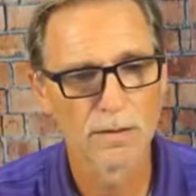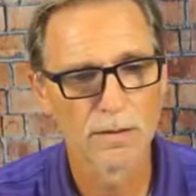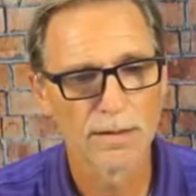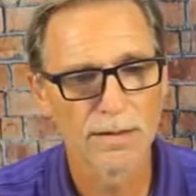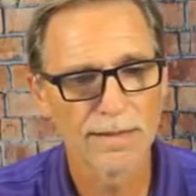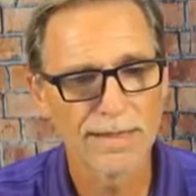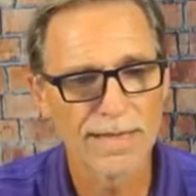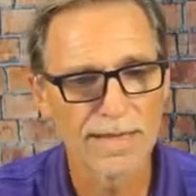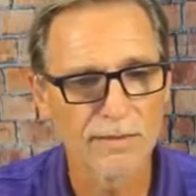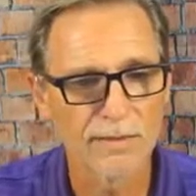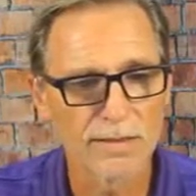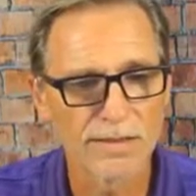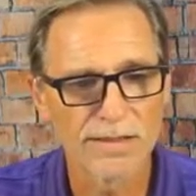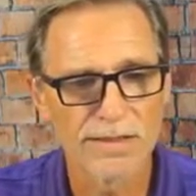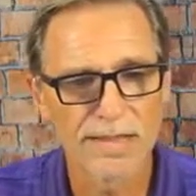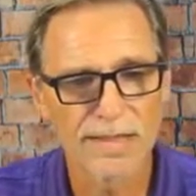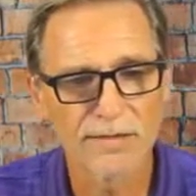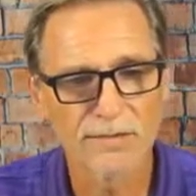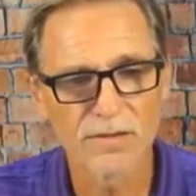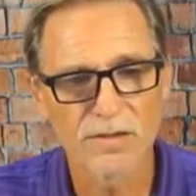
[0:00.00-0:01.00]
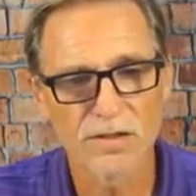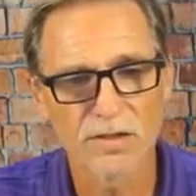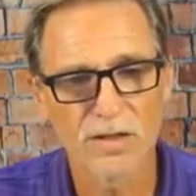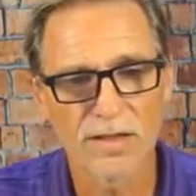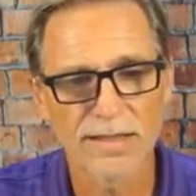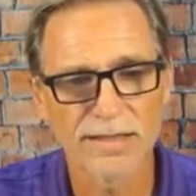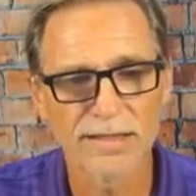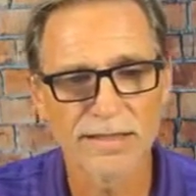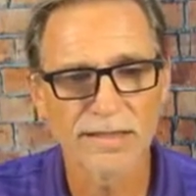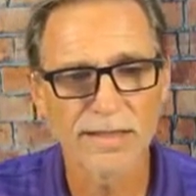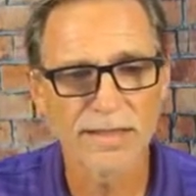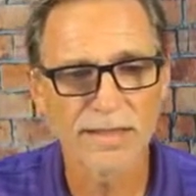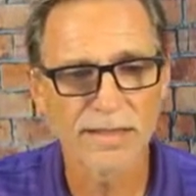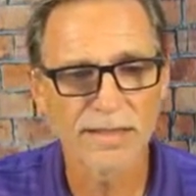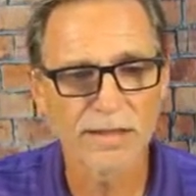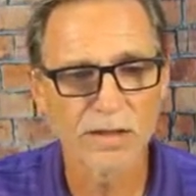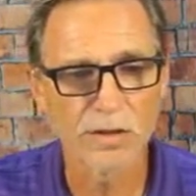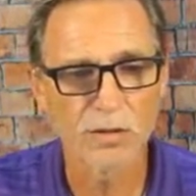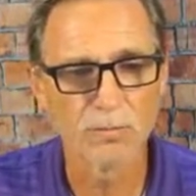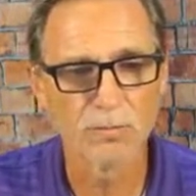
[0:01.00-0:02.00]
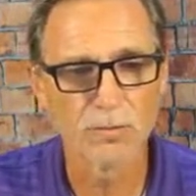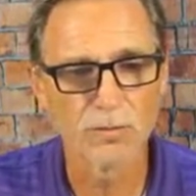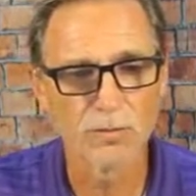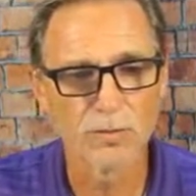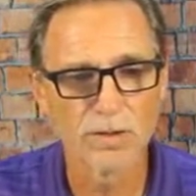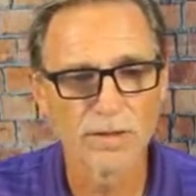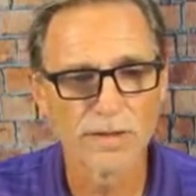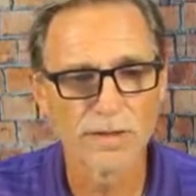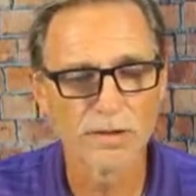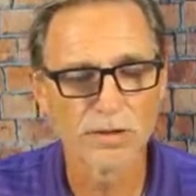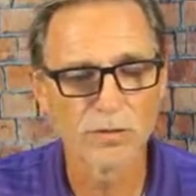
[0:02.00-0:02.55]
Now, instead of selecting, Boolean